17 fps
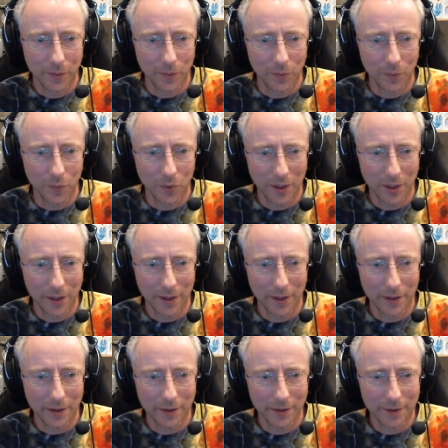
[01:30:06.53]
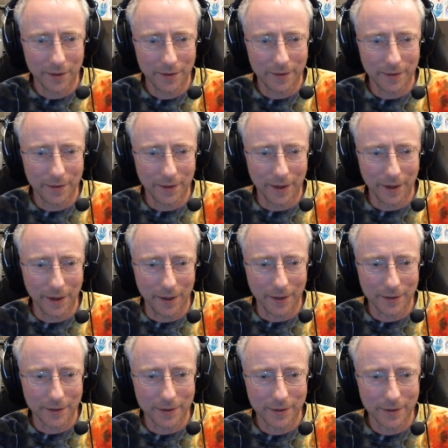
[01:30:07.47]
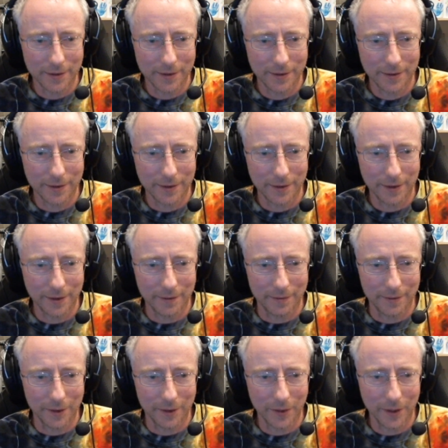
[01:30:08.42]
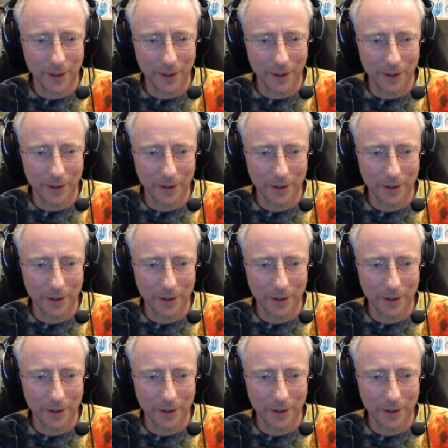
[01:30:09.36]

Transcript: Why is that? I have no idea.